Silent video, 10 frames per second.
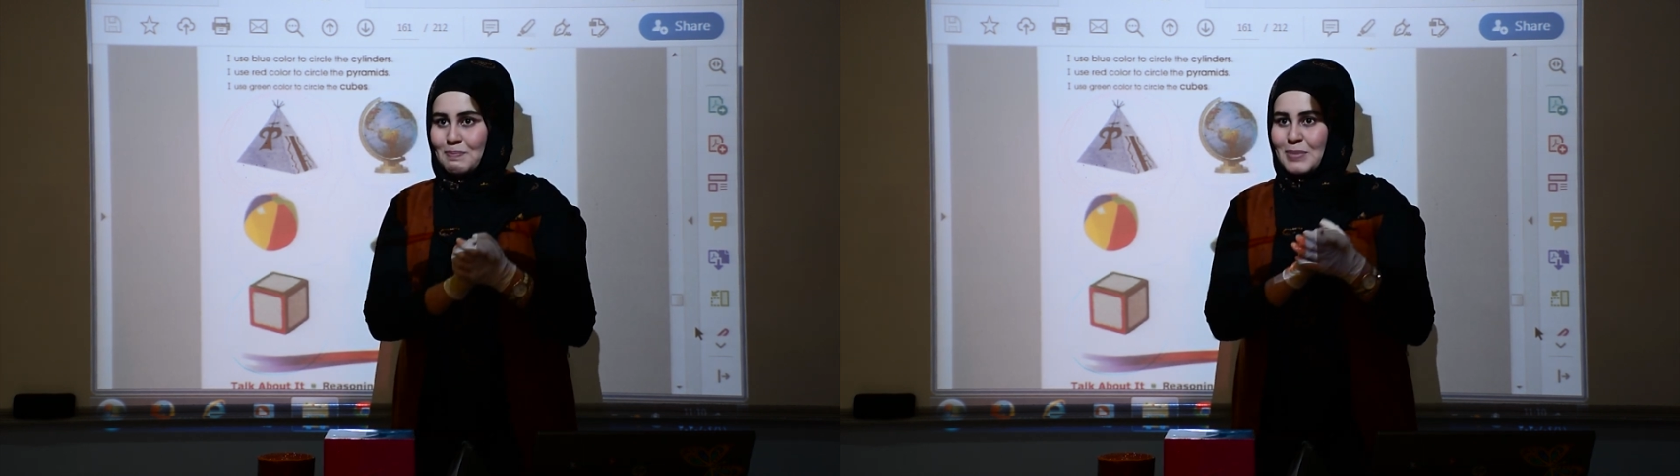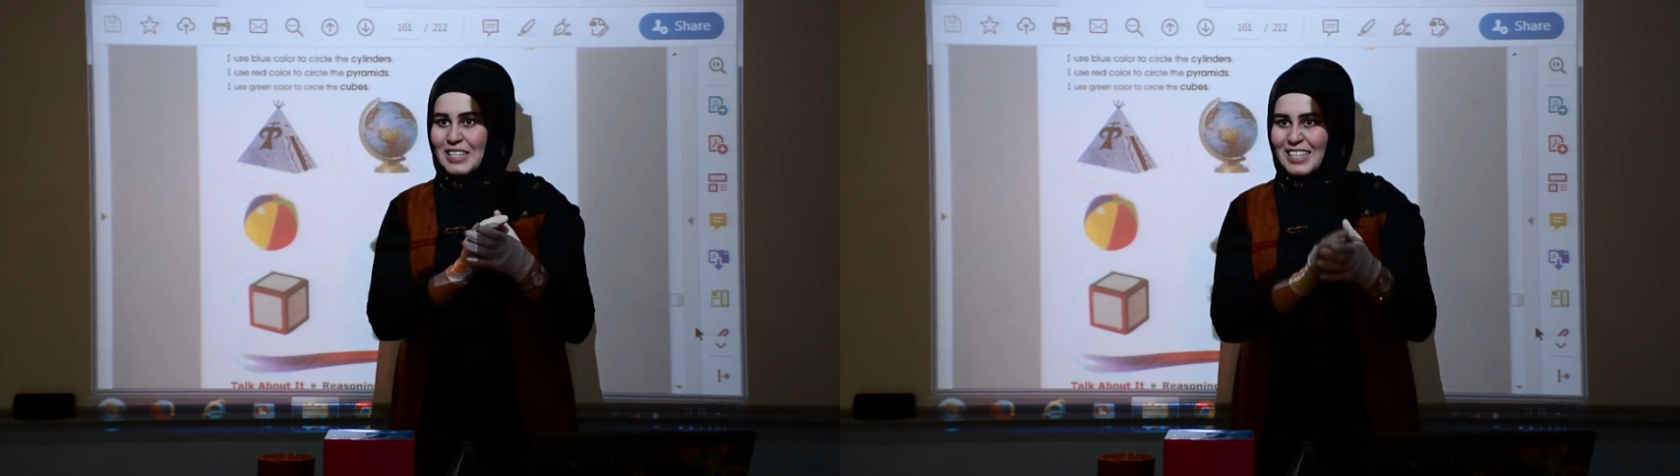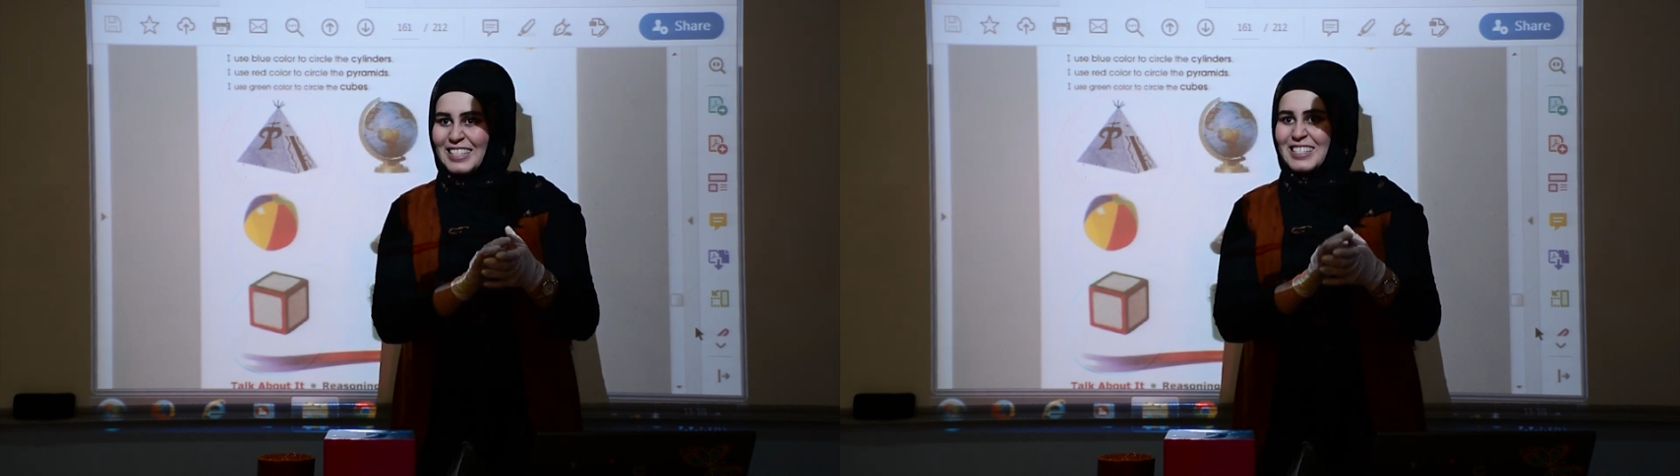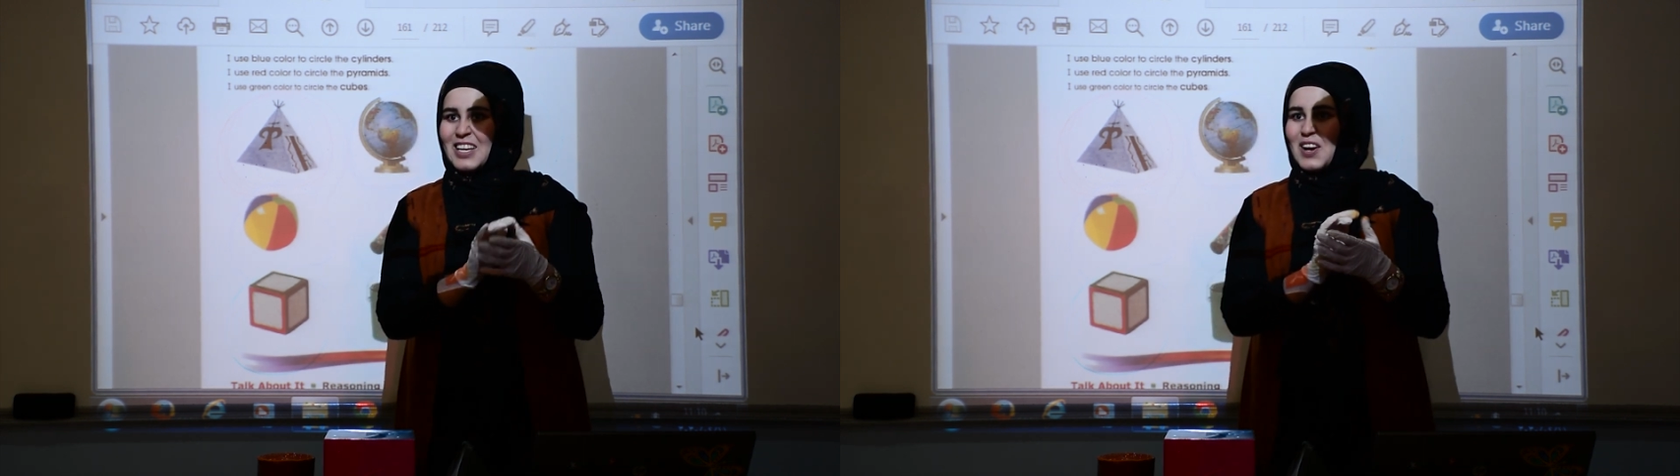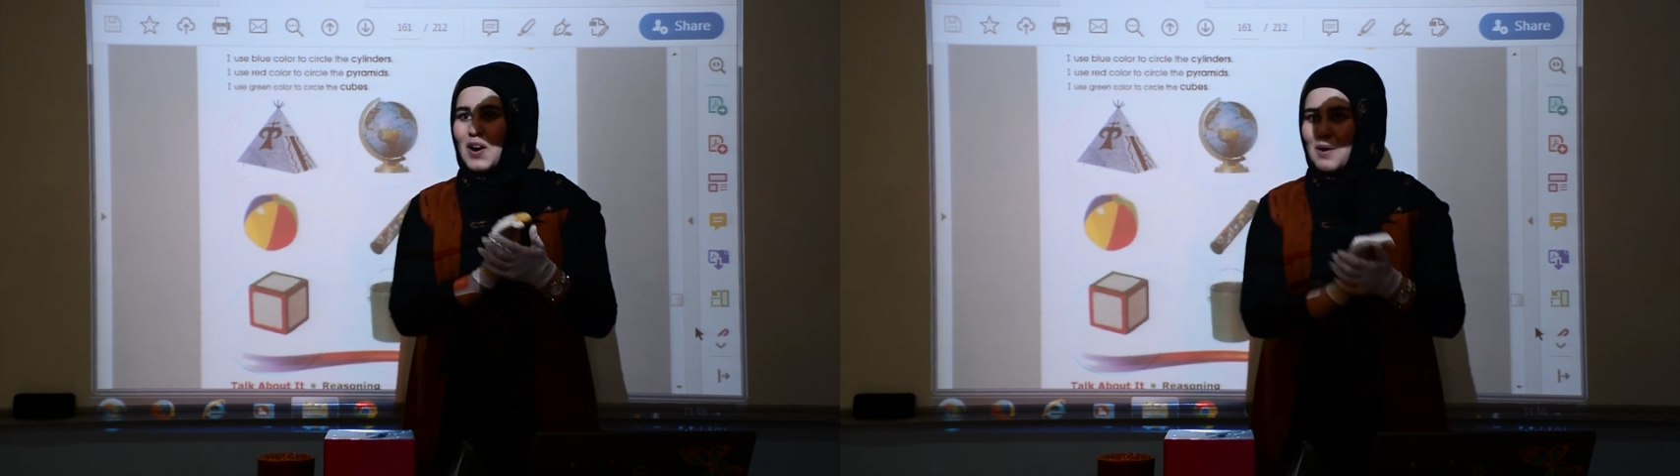please
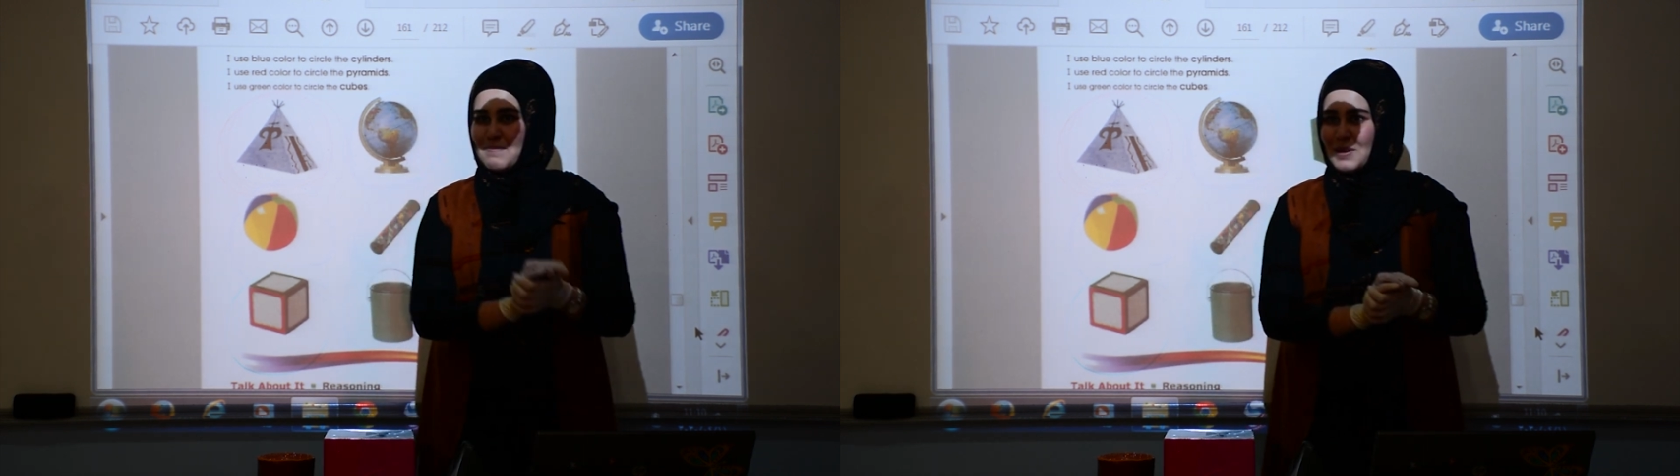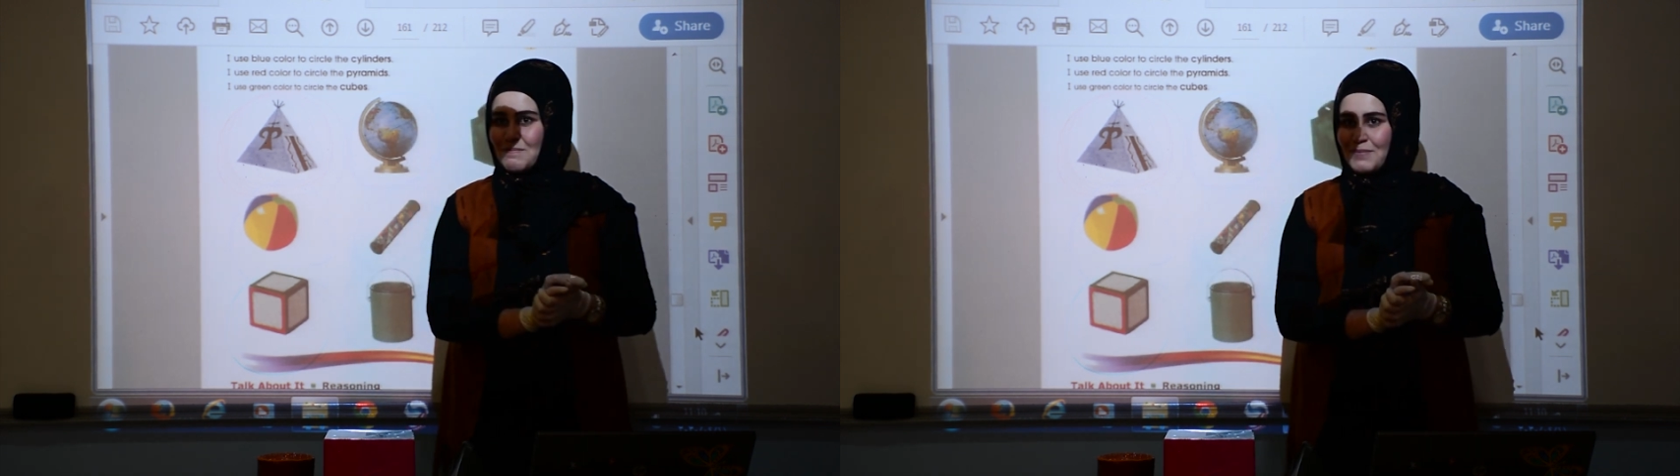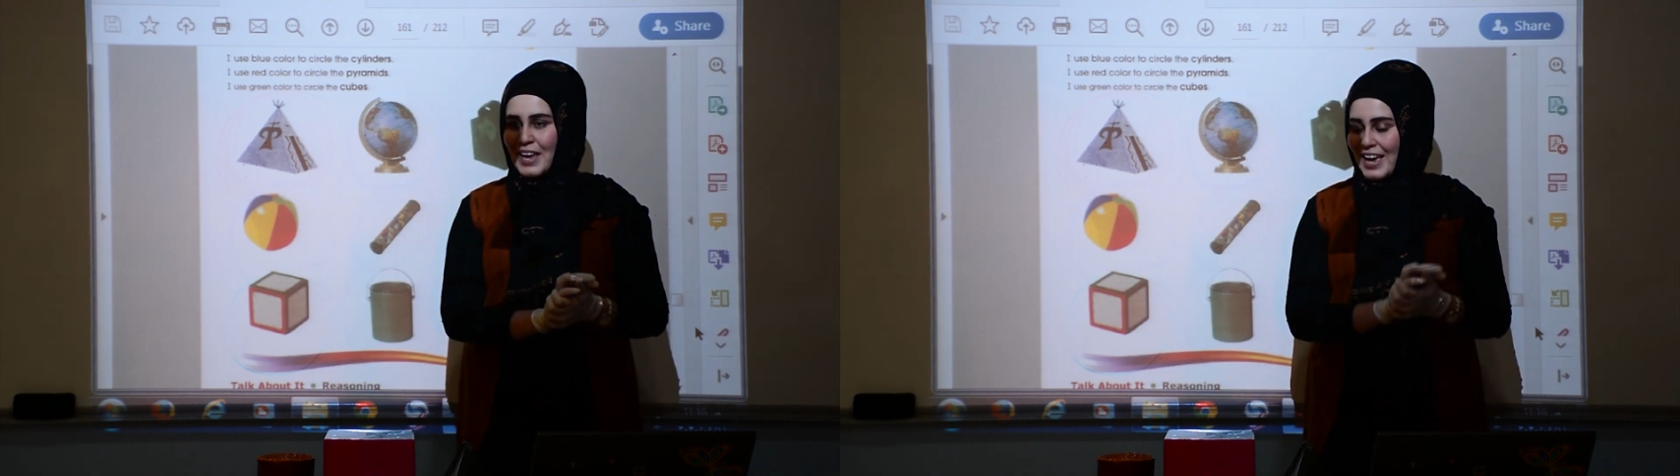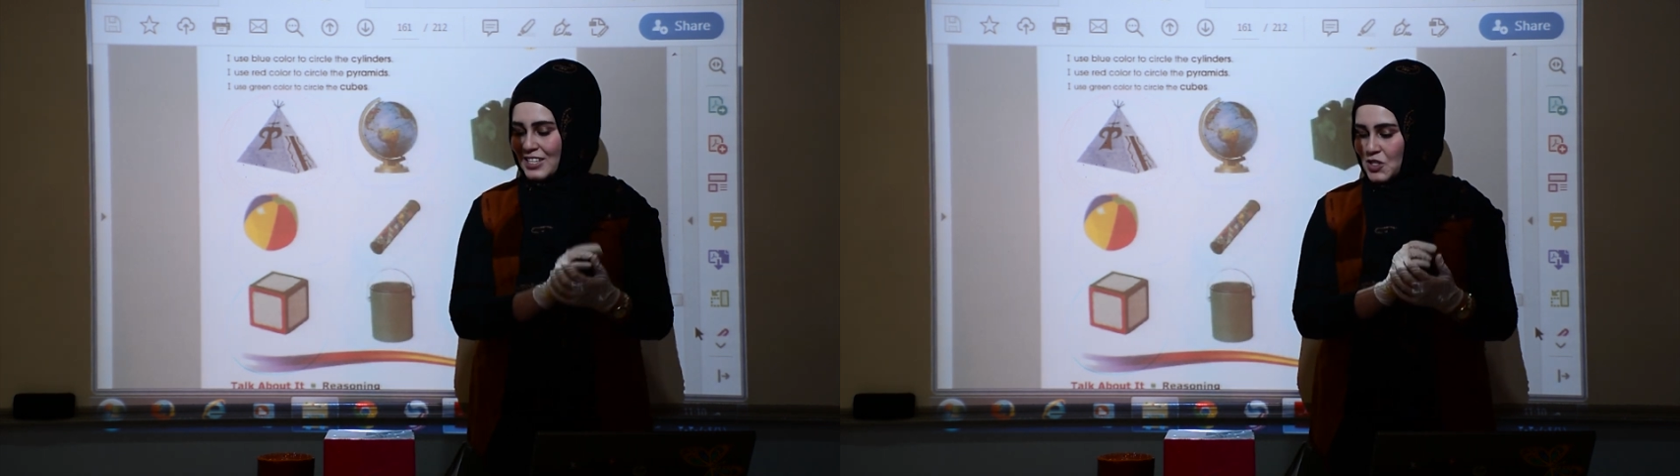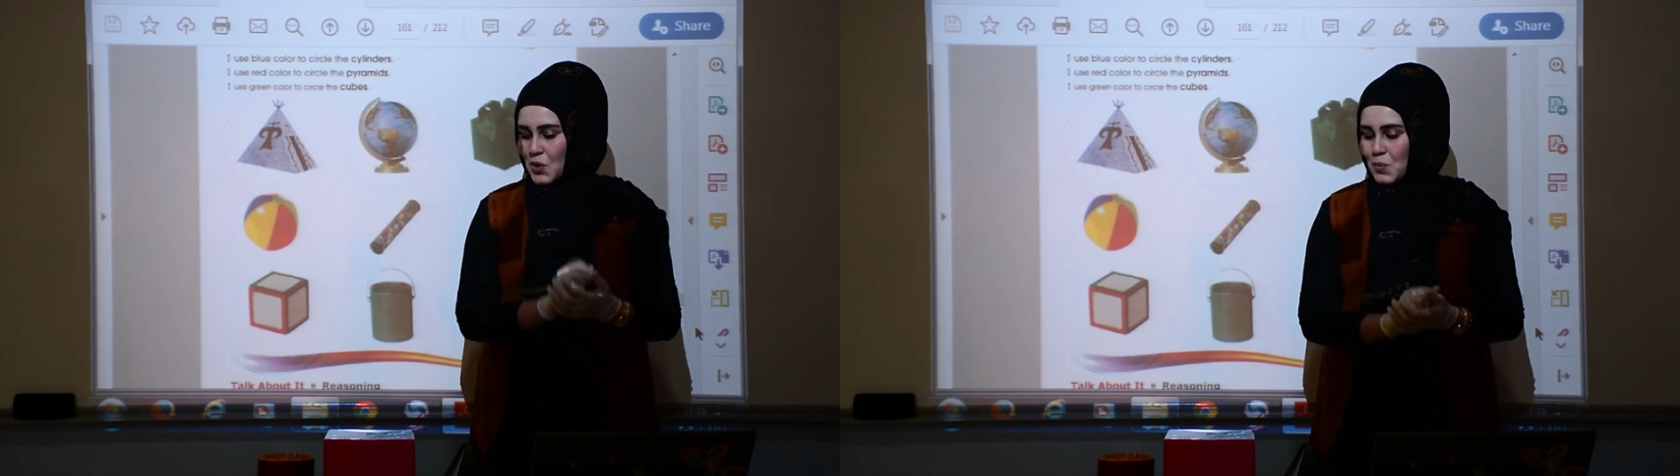open page